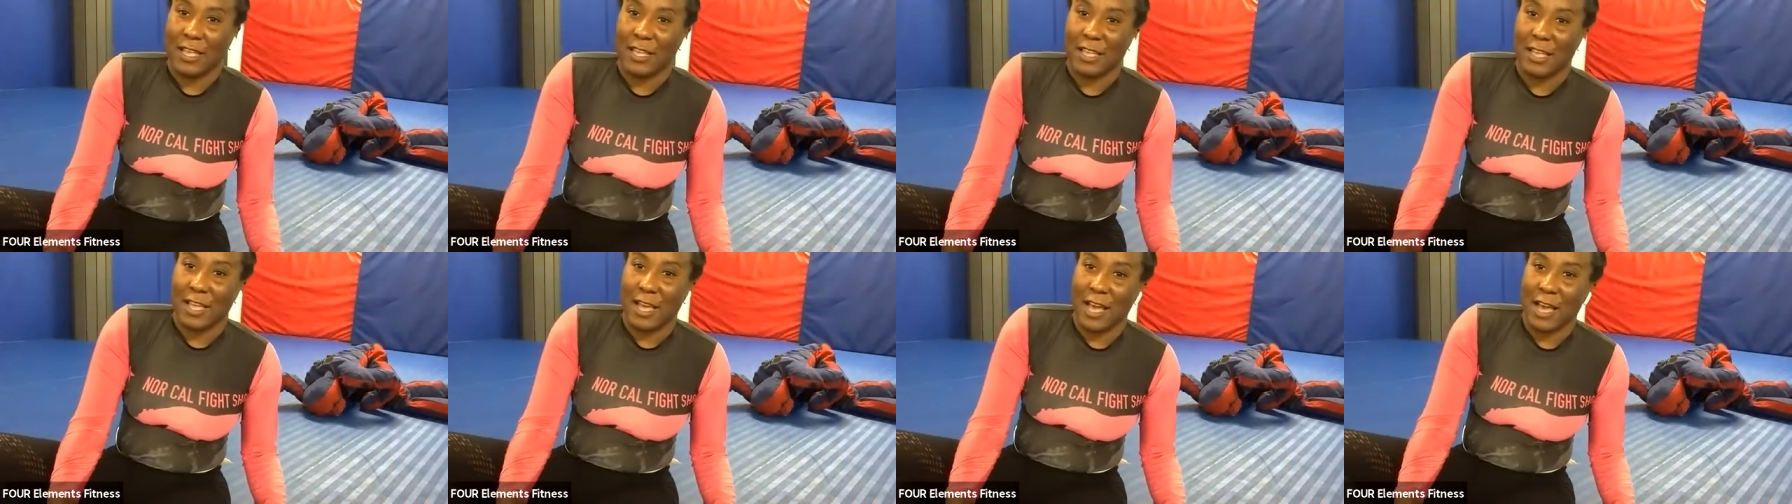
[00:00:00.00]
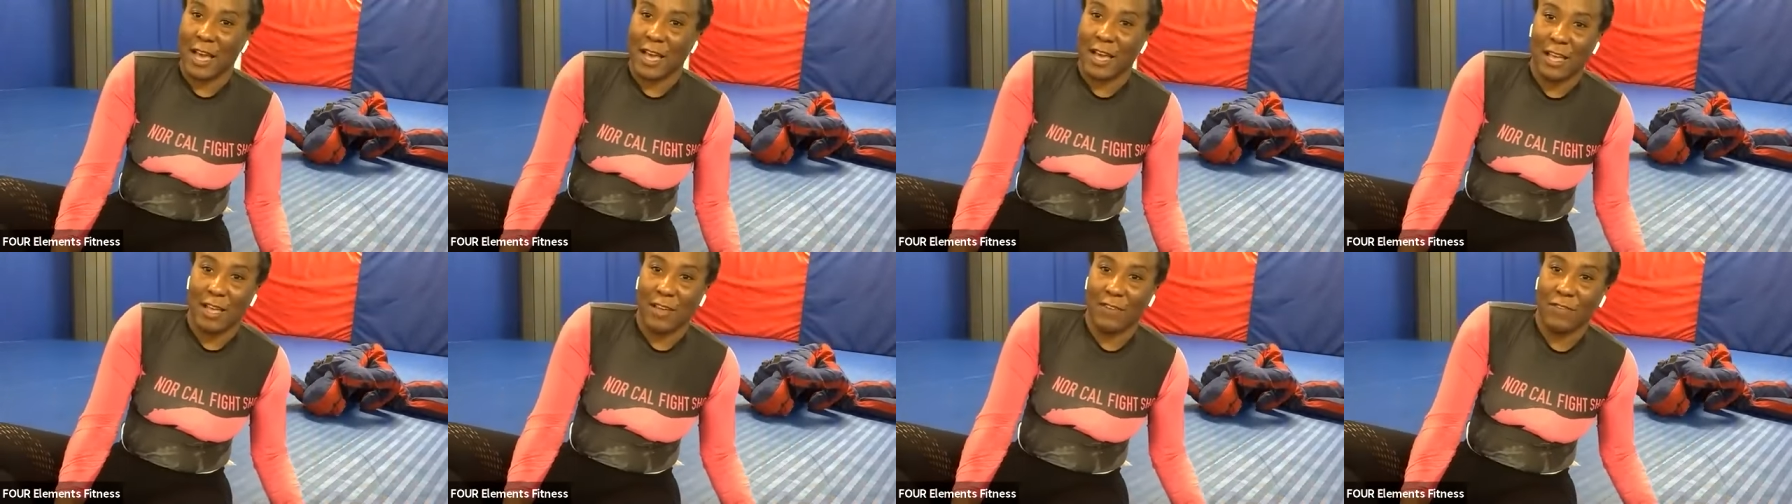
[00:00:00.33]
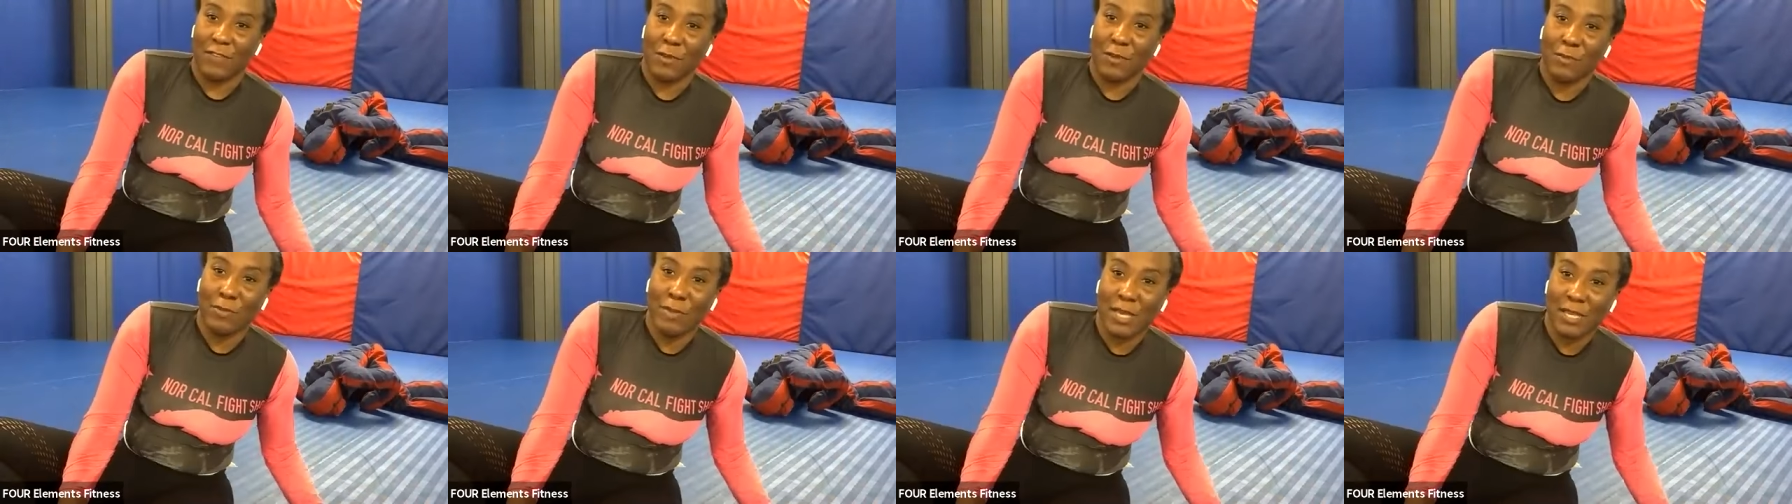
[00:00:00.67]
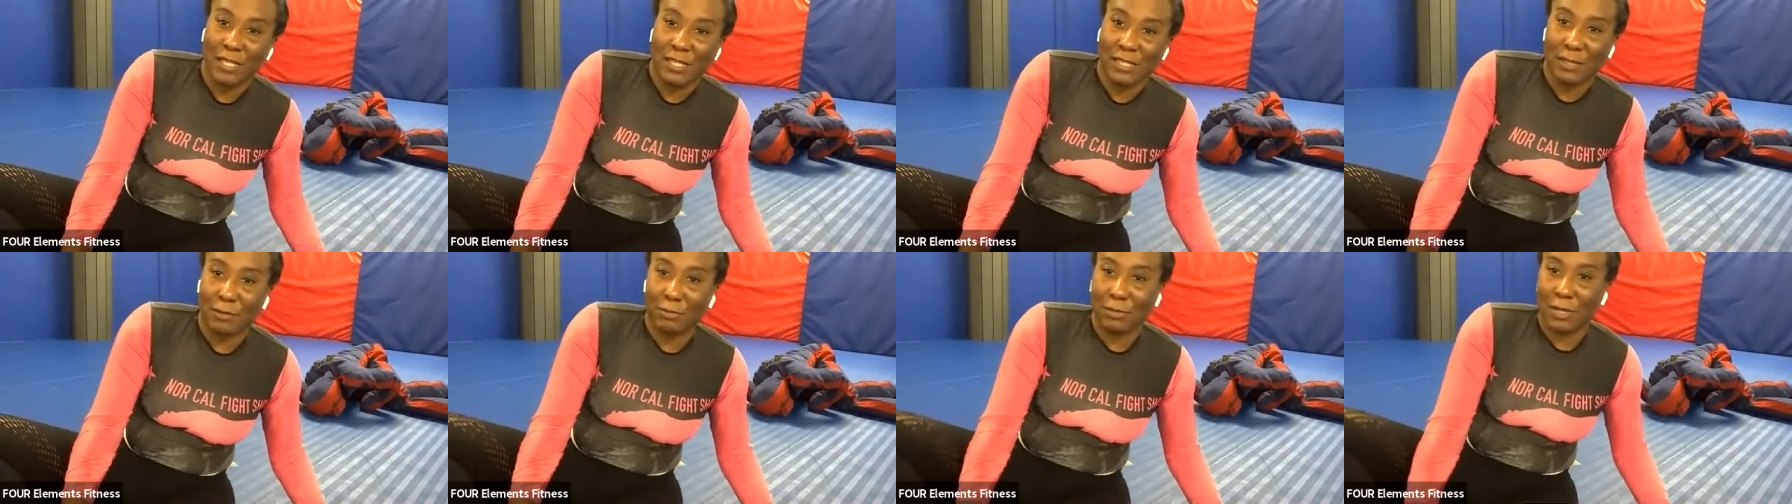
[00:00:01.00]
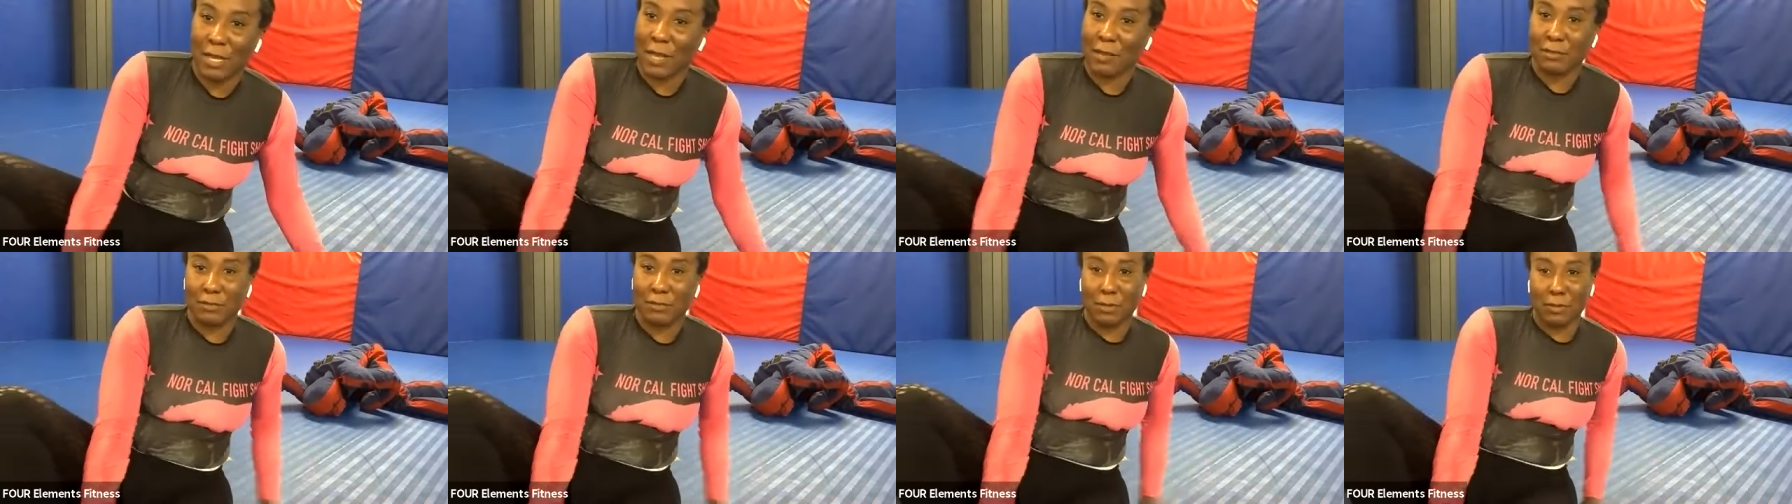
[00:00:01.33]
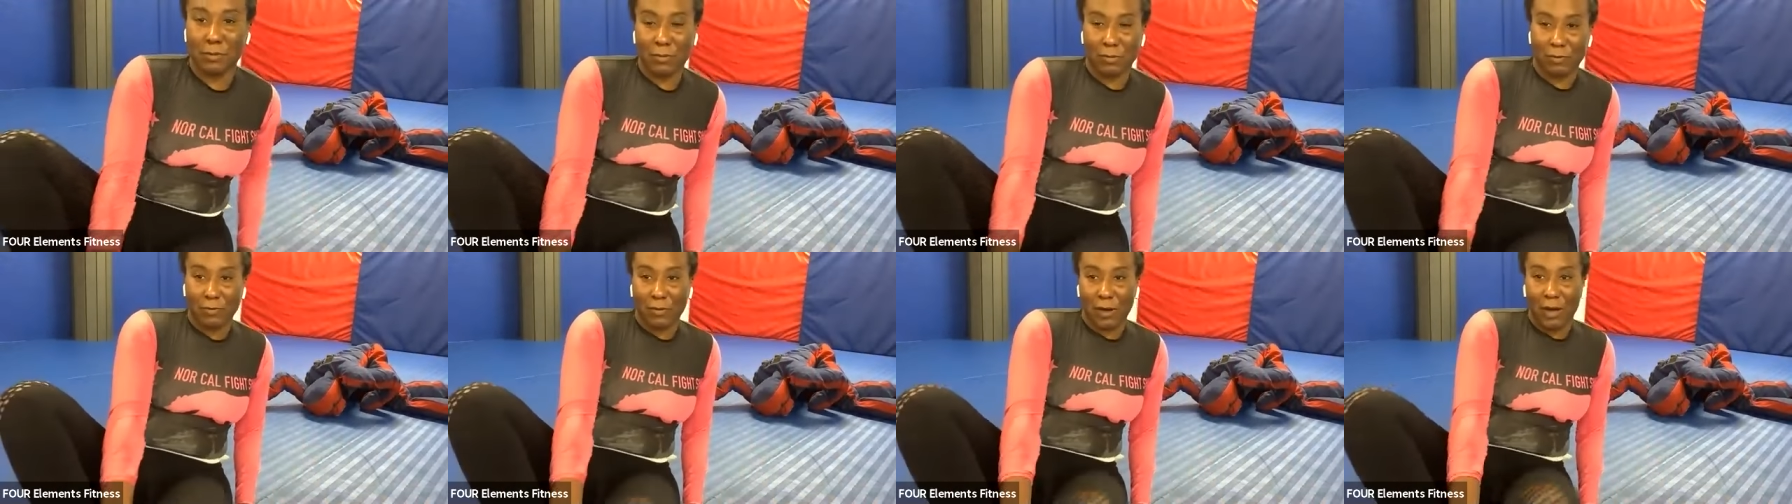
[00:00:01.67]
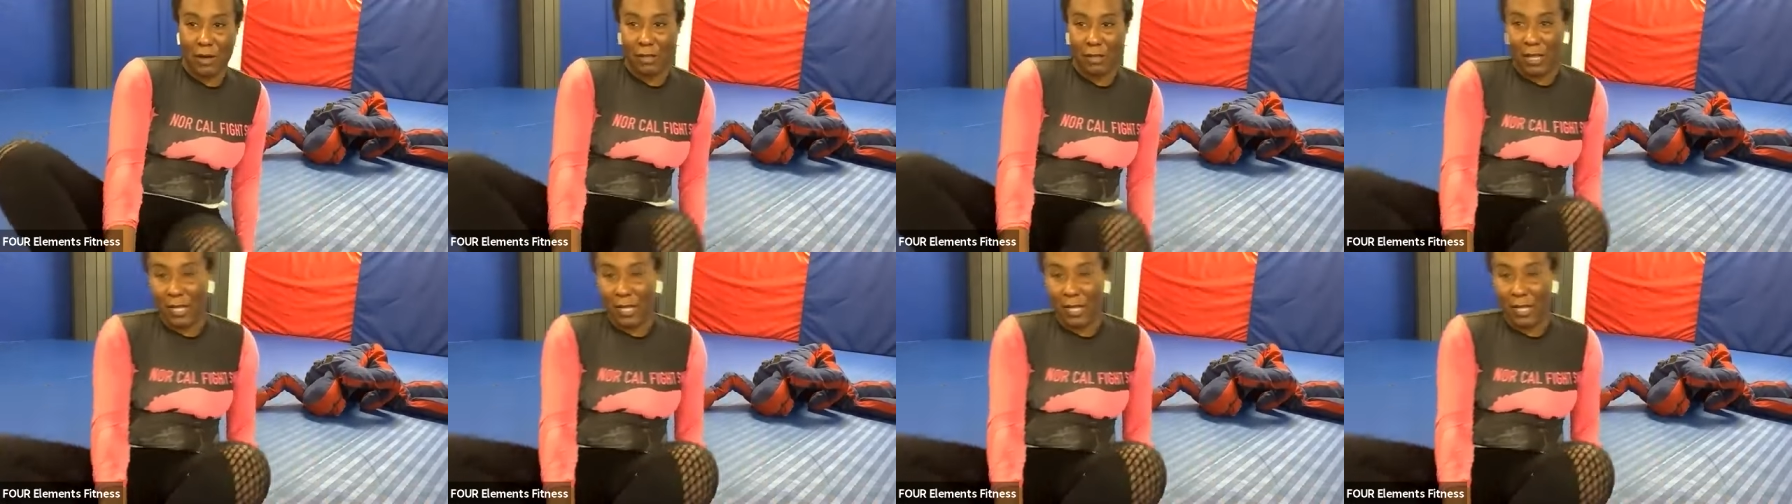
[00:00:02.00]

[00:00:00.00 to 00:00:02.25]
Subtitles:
Yeah, if you miss, sometimes people fall